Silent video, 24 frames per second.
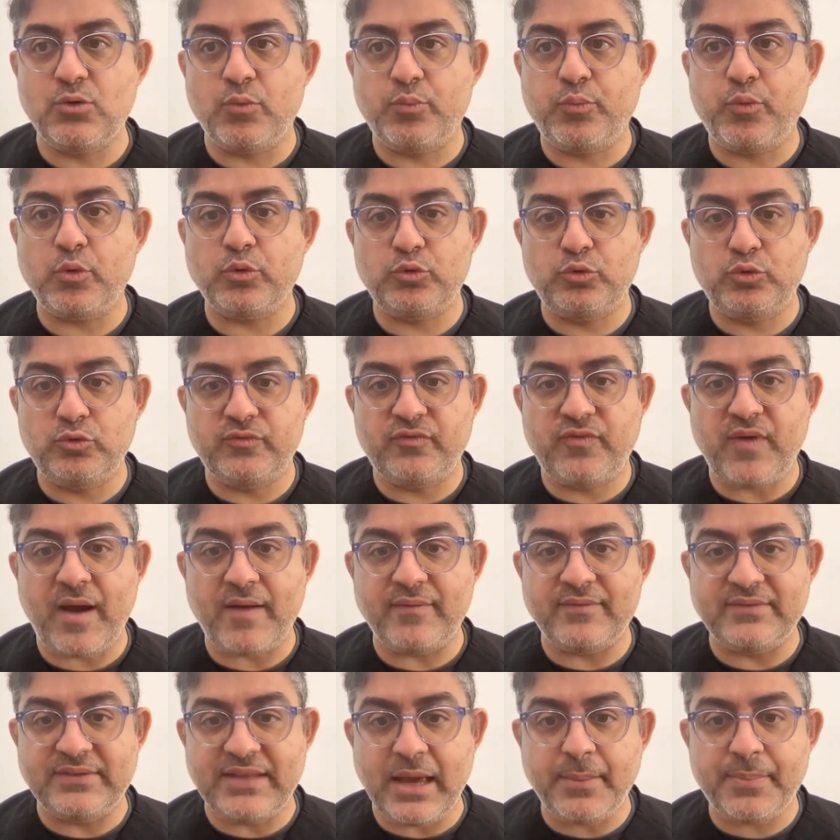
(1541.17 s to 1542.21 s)

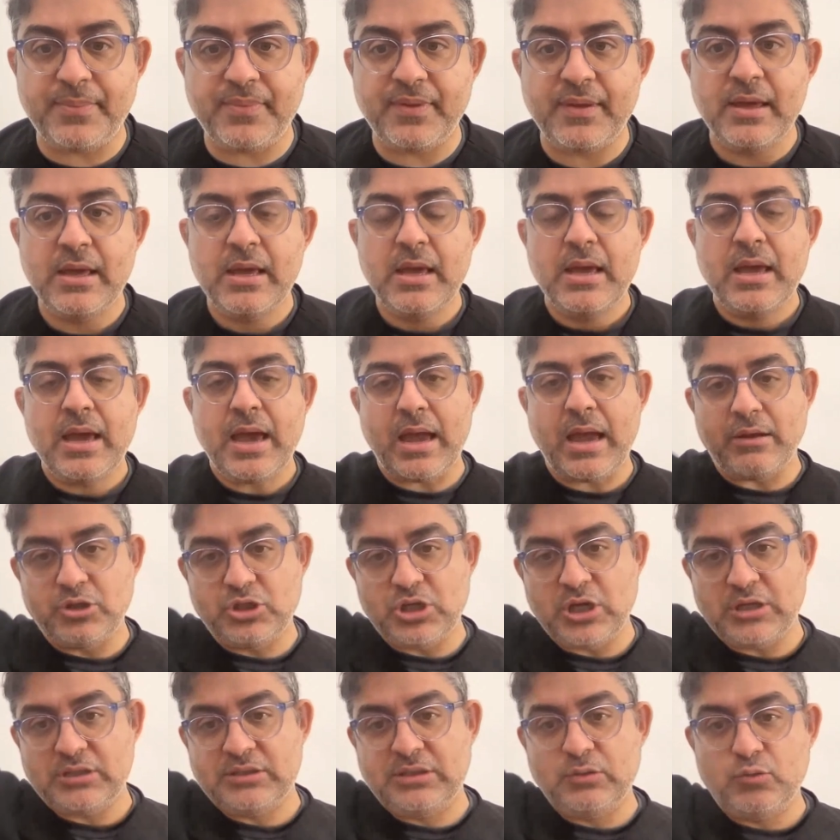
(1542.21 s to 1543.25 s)
0.25 depth, and you
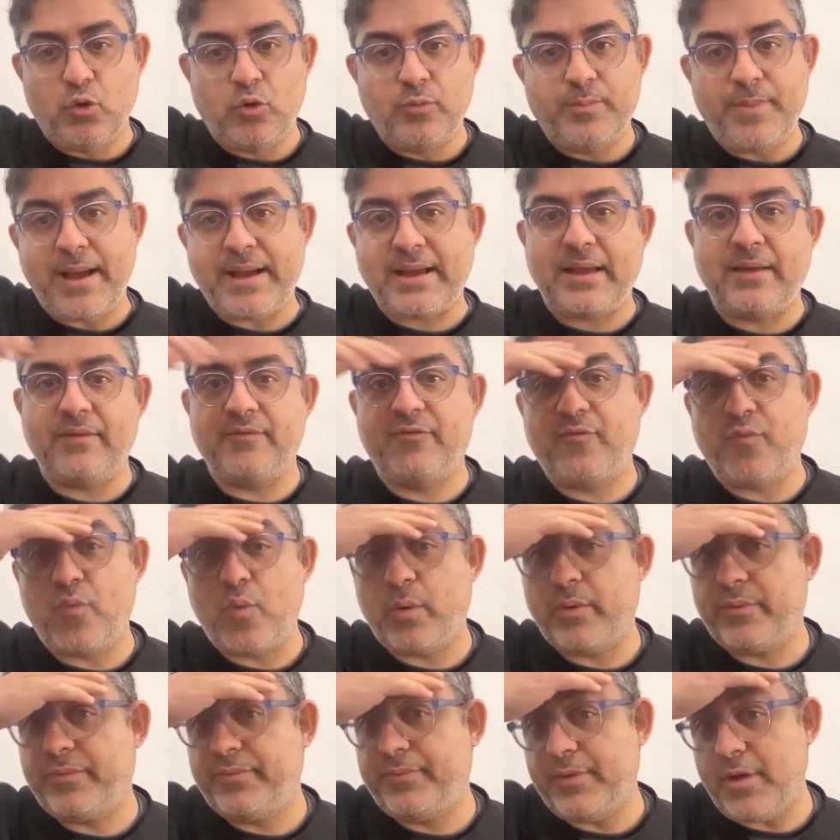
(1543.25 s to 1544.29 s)
gently roll back and
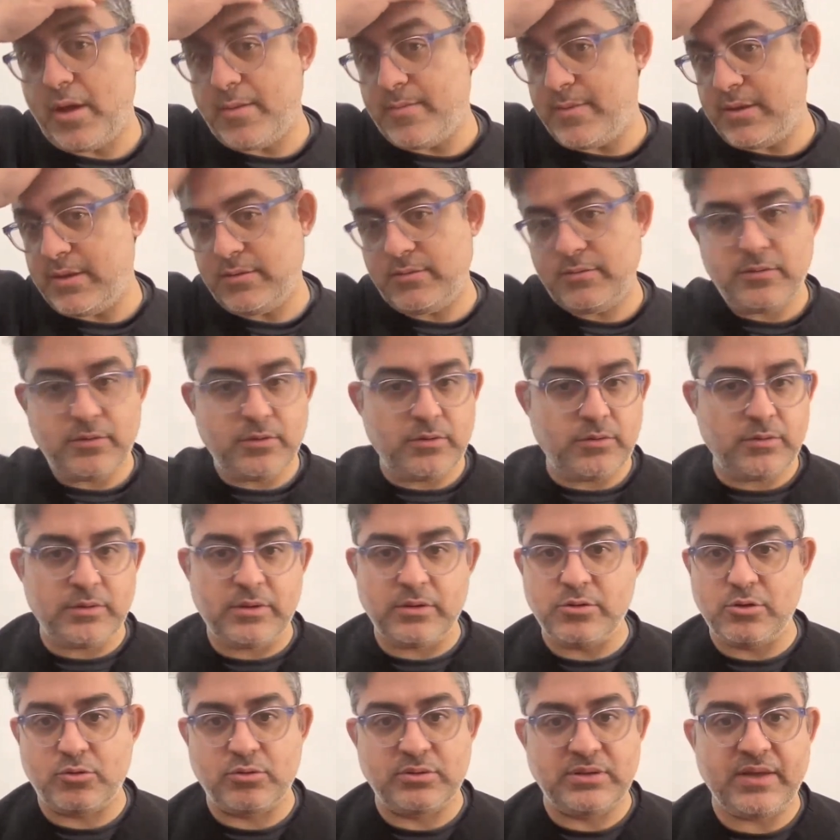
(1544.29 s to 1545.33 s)
forth, I mean,
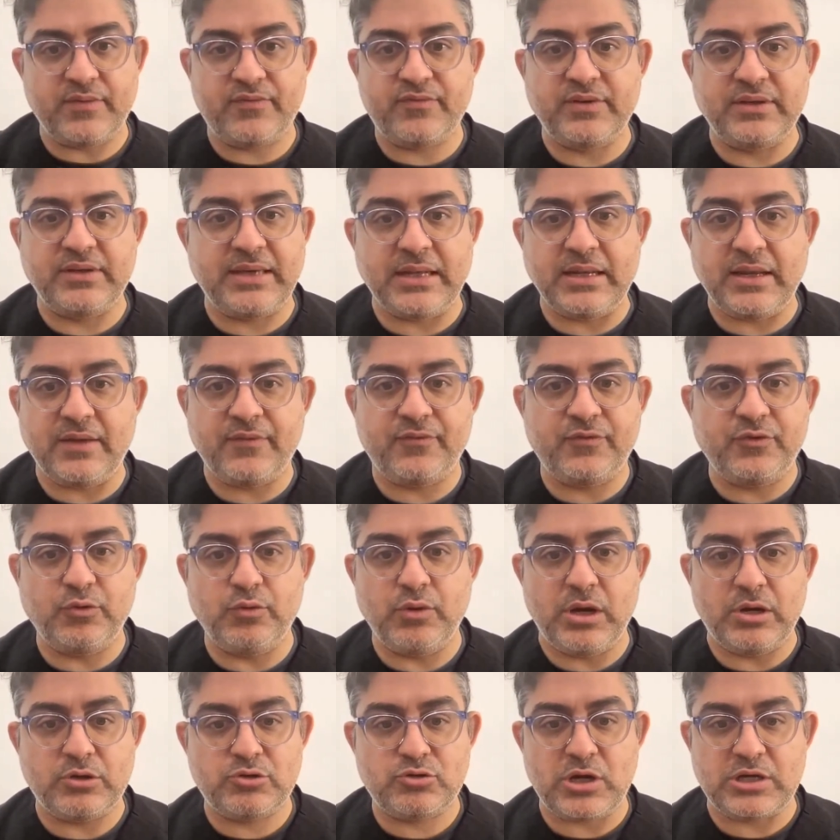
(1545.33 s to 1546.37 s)
you could definitely get a few
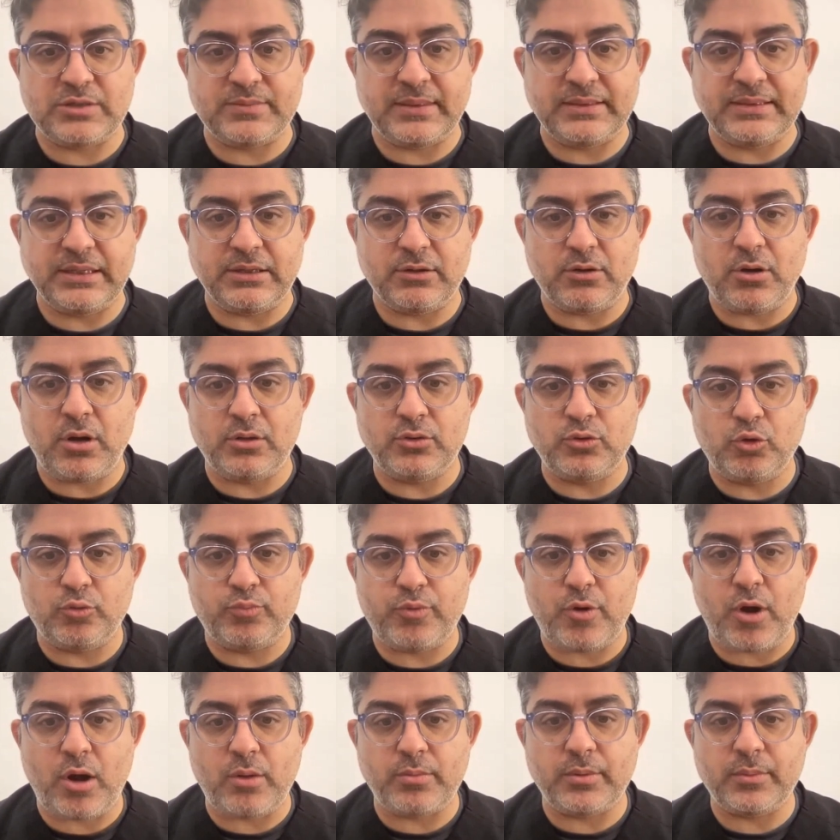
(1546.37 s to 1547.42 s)
hair transplant later on, no
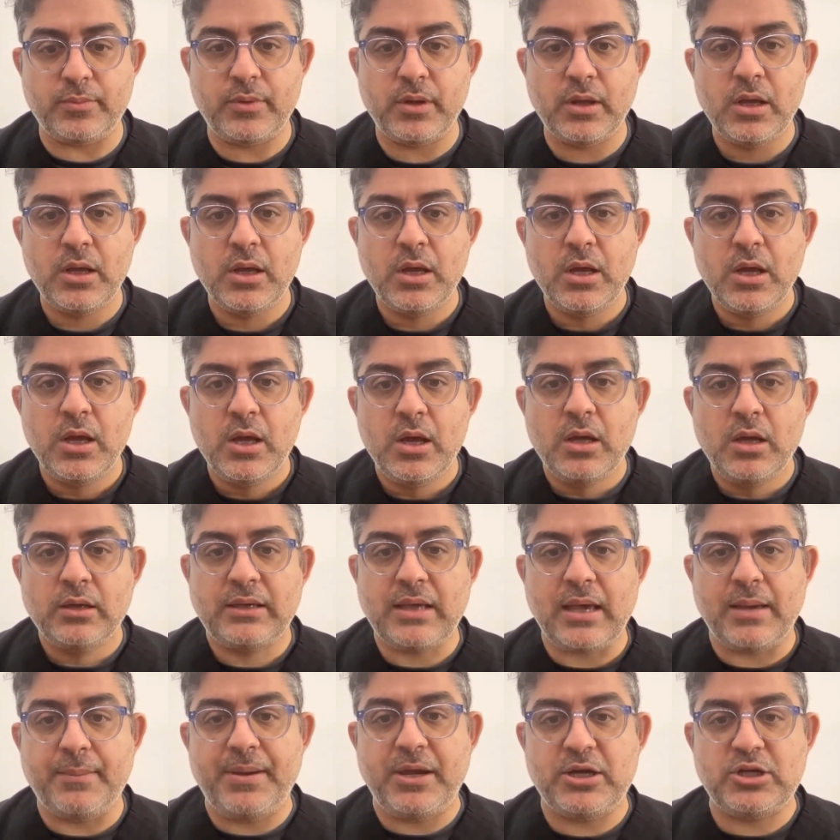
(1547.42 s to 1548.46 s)
problem
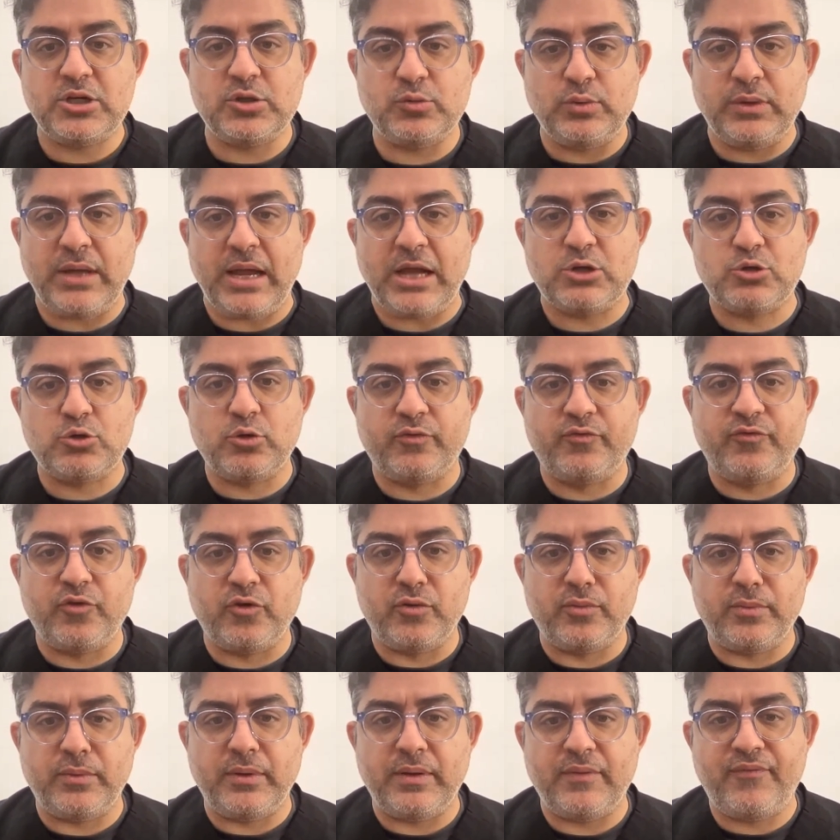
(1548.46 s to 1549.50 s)
can patients with
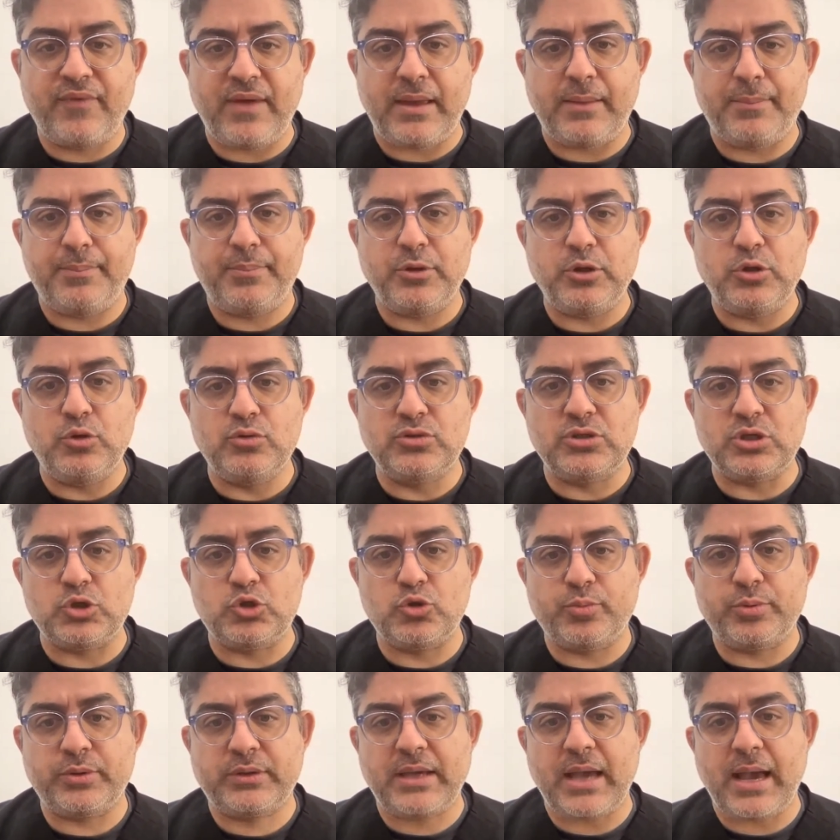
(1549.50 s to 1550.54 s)
atrial fib use the
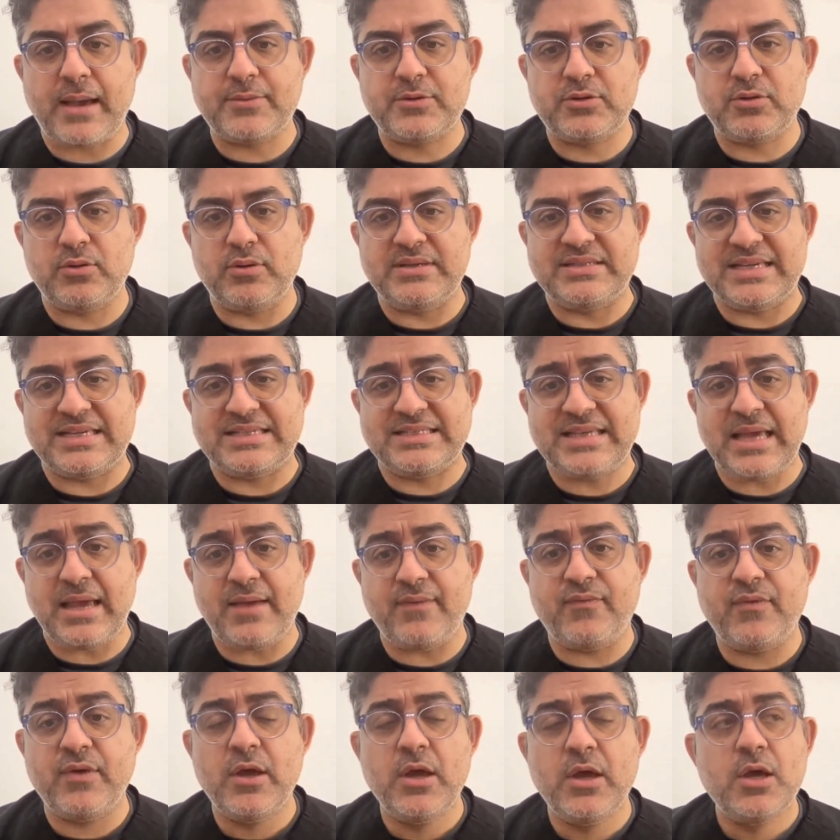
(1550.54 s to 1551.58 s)
supercapsule Is it
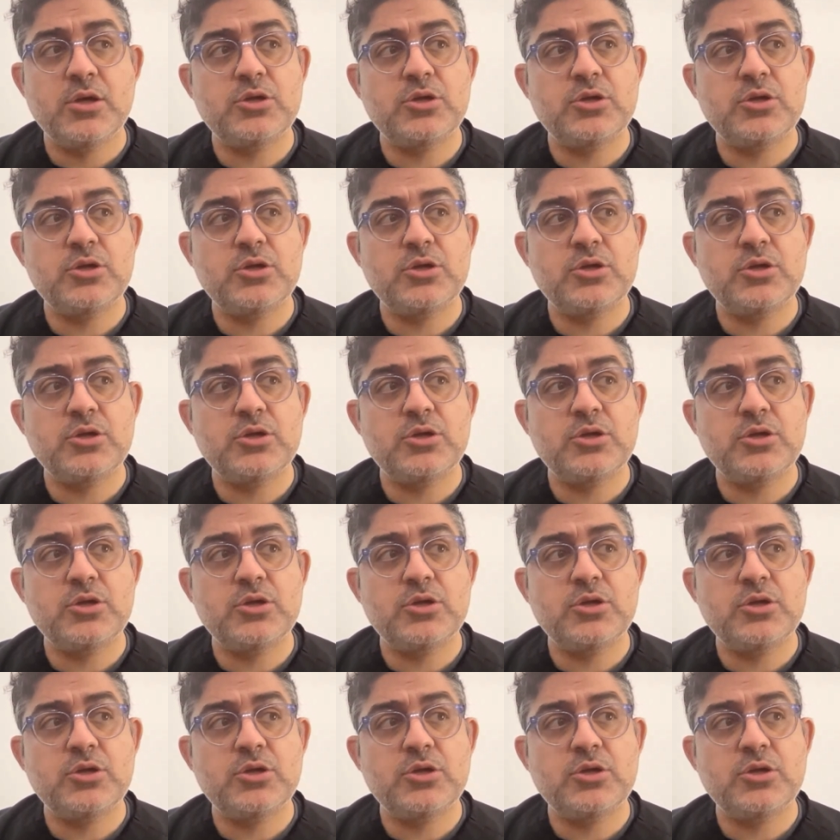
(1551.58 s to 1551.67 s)
safe?